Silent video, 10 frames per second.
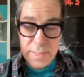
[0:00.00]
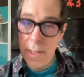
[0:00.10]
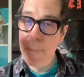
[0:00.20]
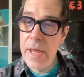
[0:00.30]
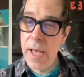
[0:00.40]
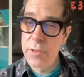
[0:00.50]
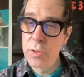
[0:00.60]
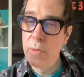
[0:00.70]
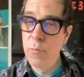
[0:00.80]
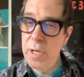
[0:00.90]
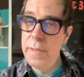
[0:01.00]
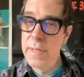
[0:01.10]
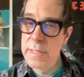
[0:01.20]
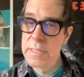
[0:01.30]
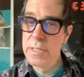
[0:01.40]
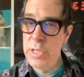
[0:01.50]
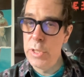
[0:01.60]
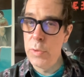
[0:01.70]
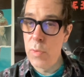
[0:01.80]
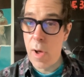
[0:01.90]
Let me actually read this to
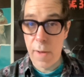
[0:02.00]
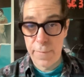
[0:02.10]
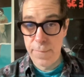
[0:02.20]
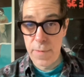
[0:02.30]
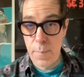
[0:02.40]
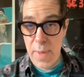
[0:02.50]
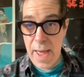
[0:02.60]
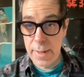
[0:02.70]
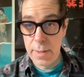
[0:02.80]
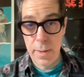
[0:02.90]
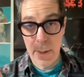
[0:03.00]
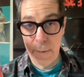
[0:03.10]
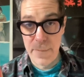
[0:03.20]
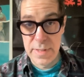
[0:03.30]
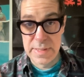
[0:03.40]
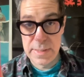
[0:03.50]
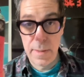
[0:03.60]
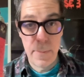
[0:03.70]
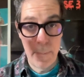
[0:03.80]
you off of the back of this.